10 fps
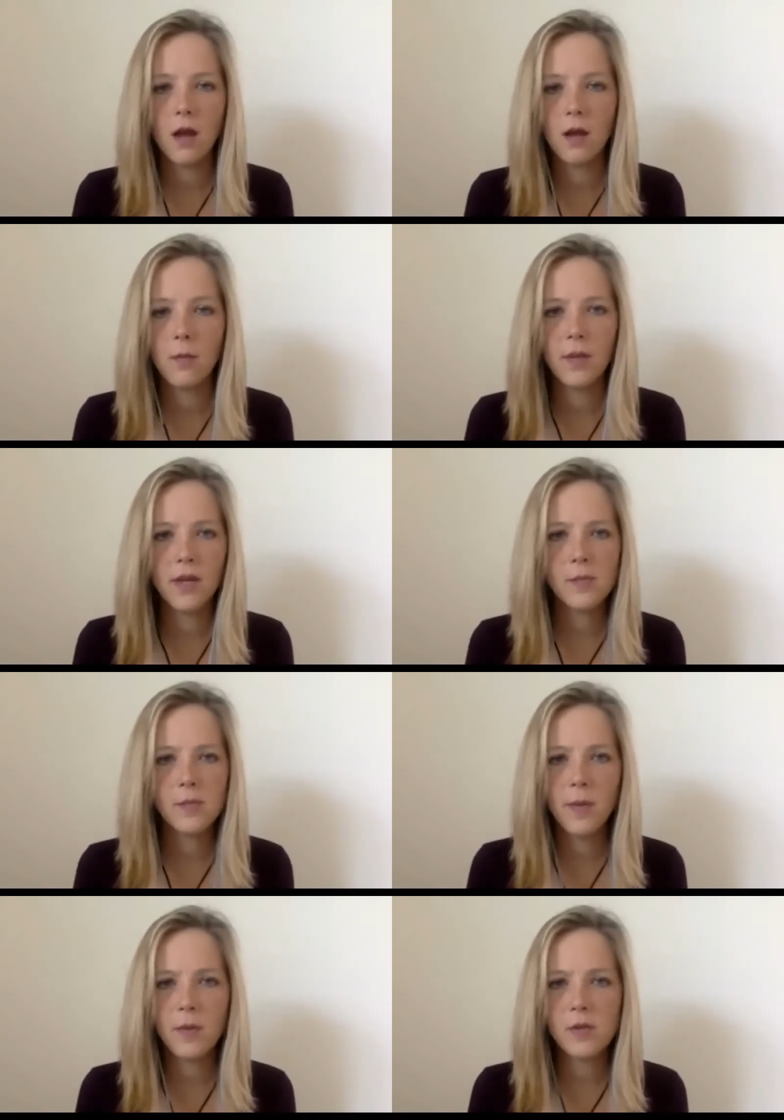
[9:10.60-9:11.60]
Because
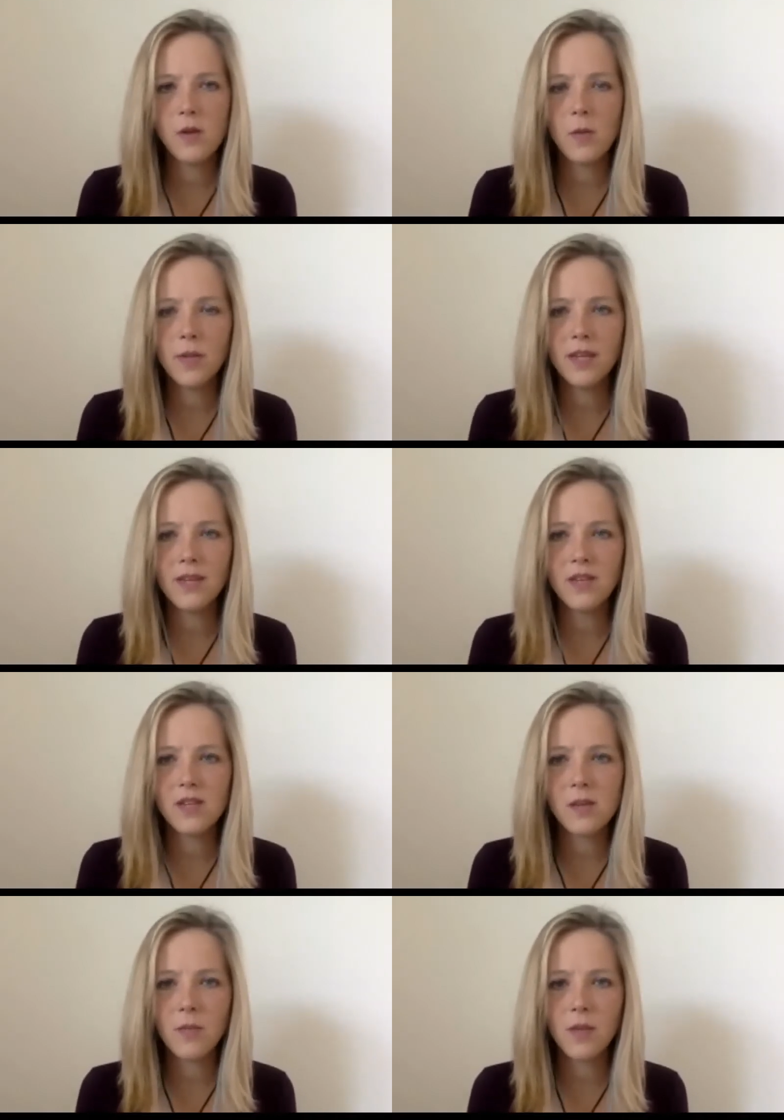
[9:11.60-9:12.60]
people don't believe in
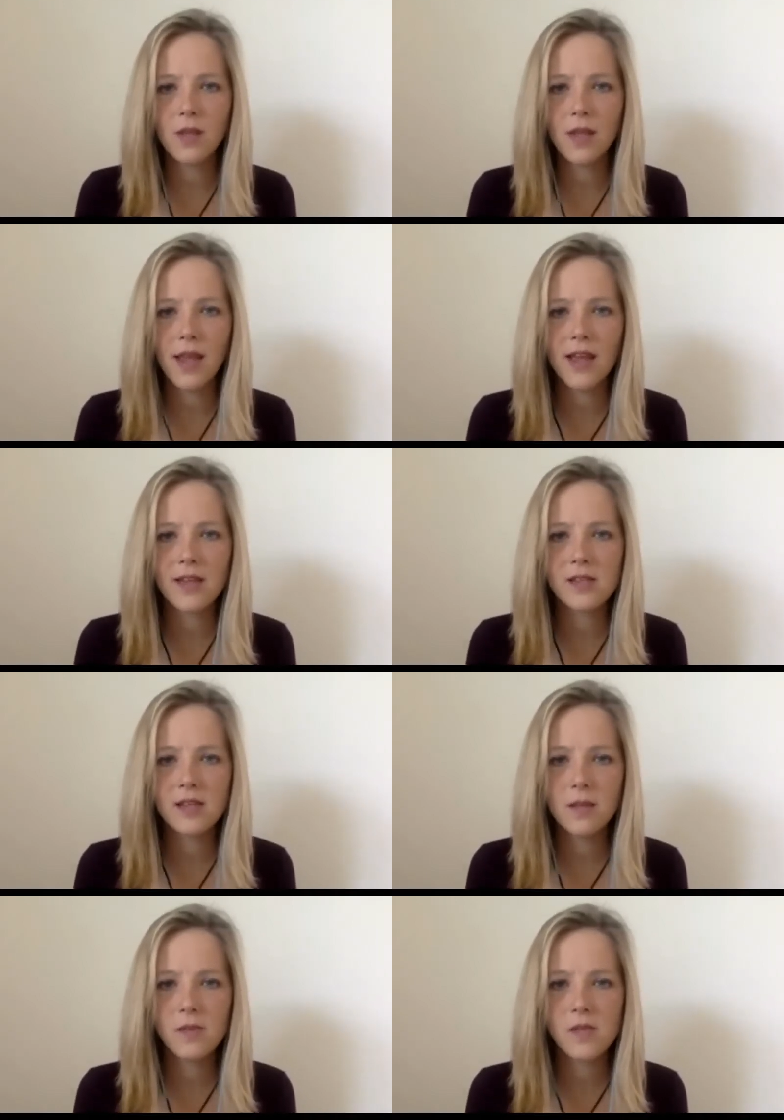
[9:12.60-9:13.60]
something they can't see
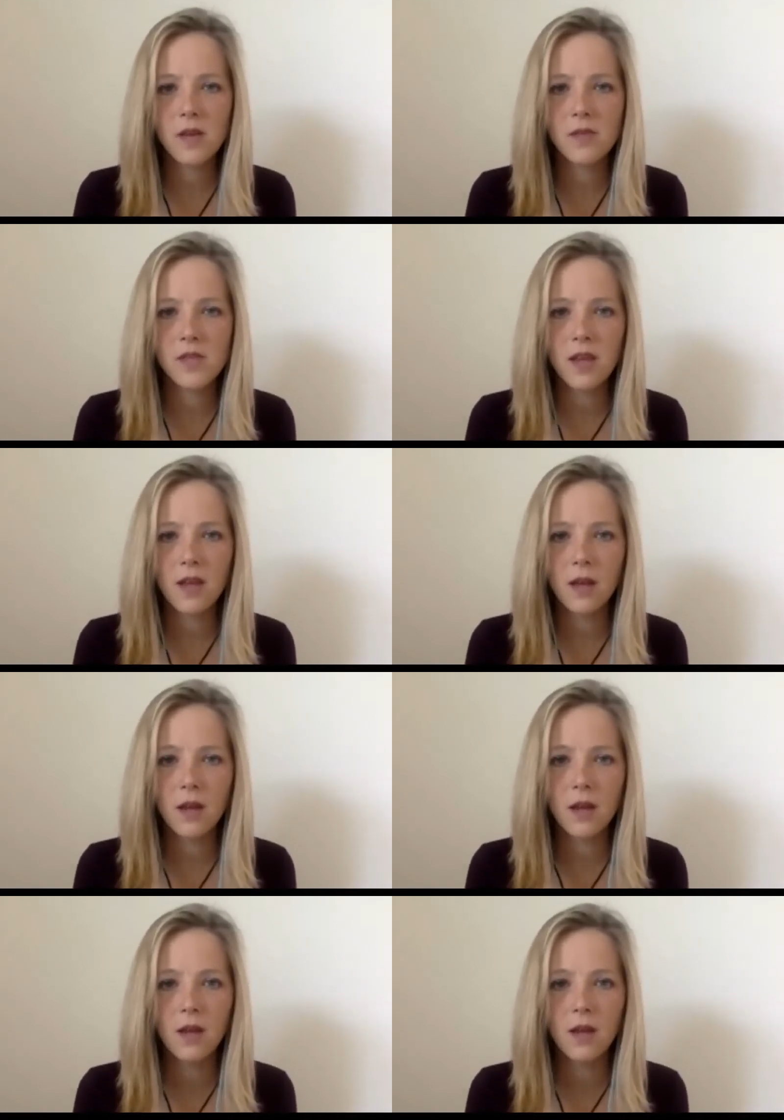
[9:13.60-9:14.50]
themselves in.